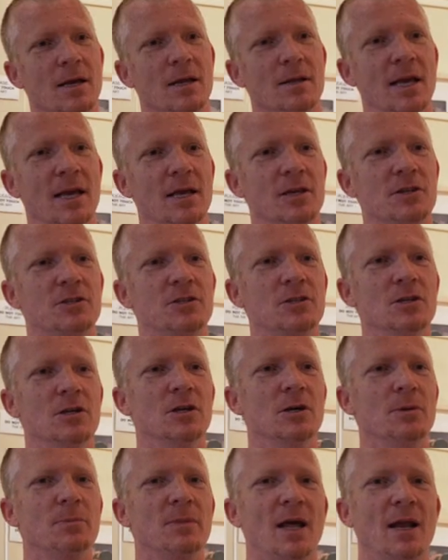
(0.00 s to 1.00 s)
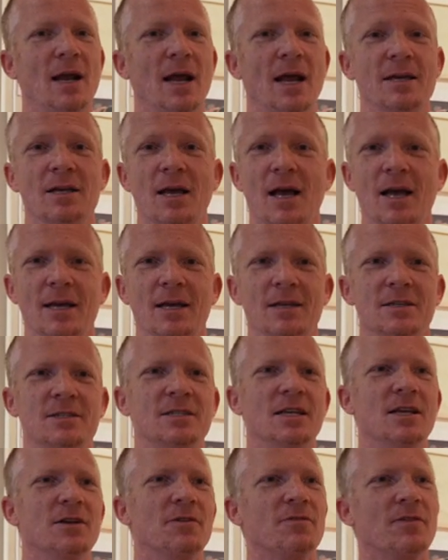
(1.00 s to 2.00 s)
they assume that I, I
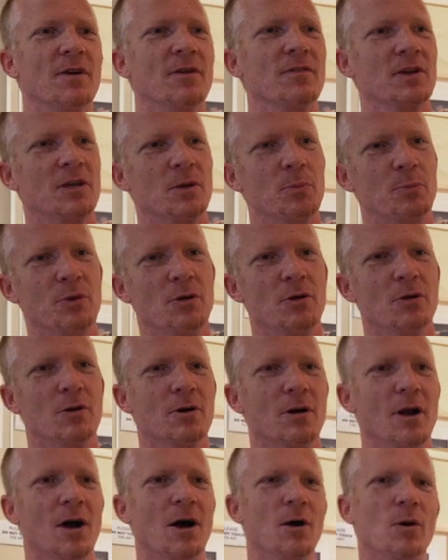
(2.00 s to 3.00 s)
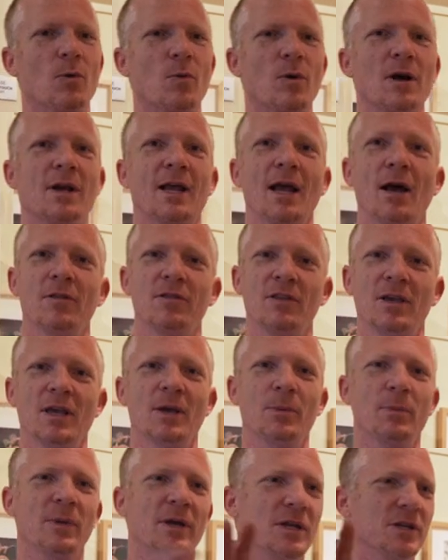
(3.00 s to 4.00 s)
sit in front of a computer and I'll work out the
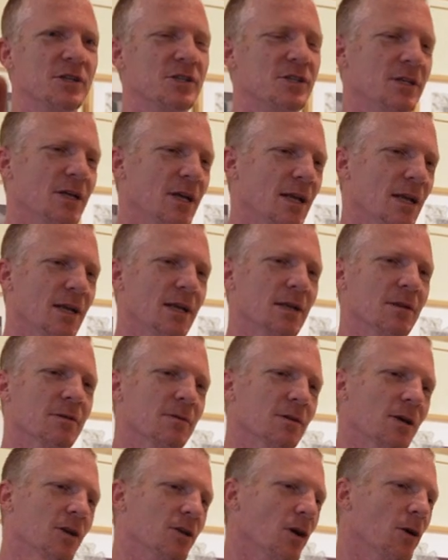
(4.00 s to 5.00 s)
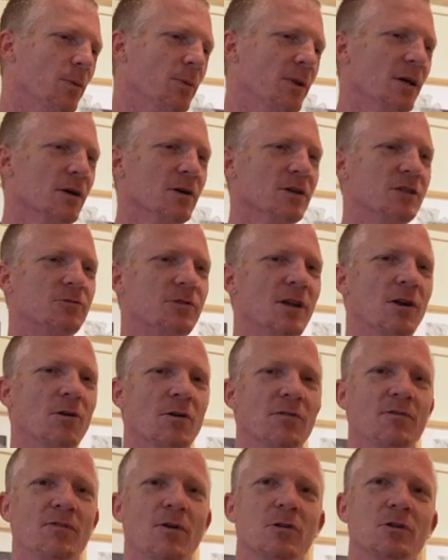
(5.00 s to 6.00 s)
image in Adobe
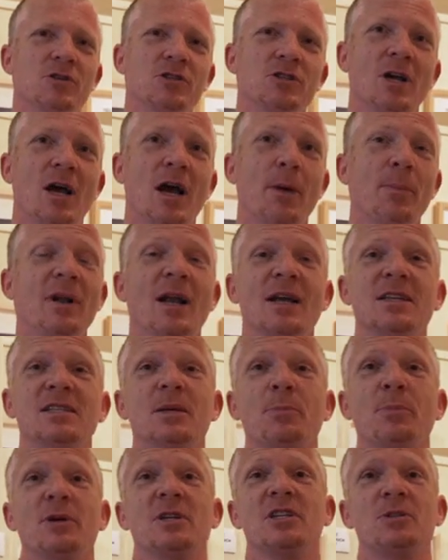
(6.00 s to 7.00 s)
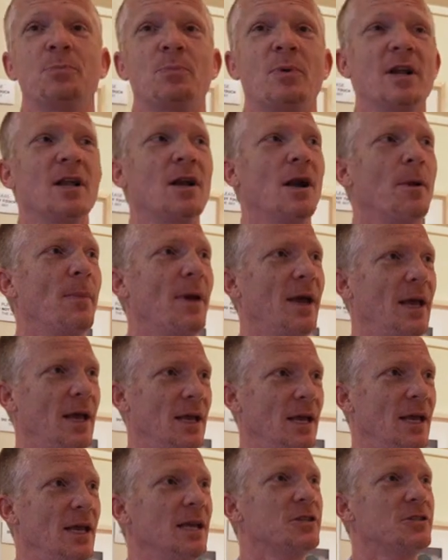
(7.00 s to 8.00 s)
Illustrator or Photoshop, and I simply just print it on my
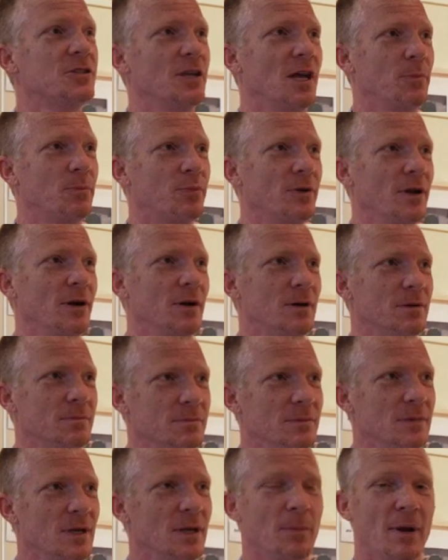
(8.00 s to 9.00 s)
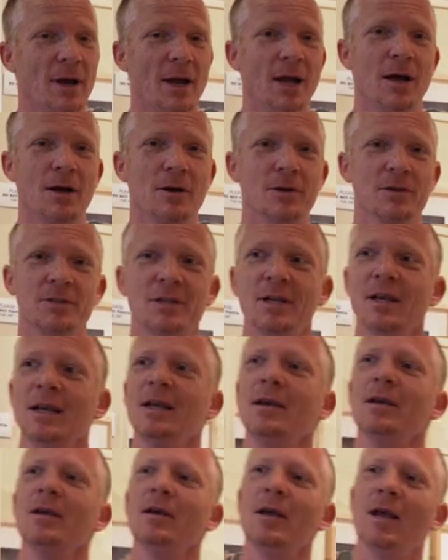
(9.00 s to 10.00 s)
inkjet printer in my house,
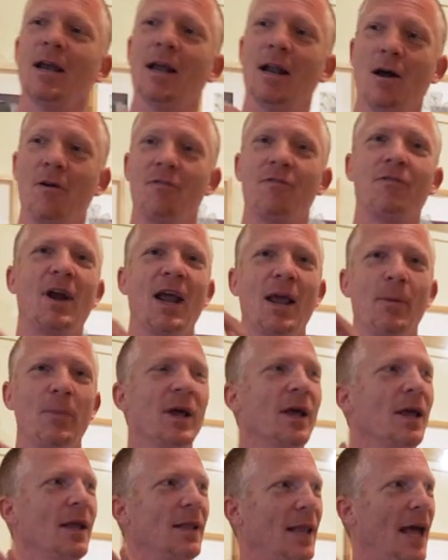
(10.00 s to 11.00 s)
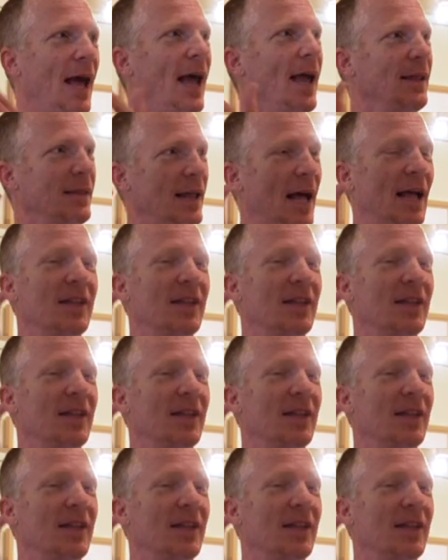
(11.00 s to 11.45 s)
and I'll frame it, and, that, and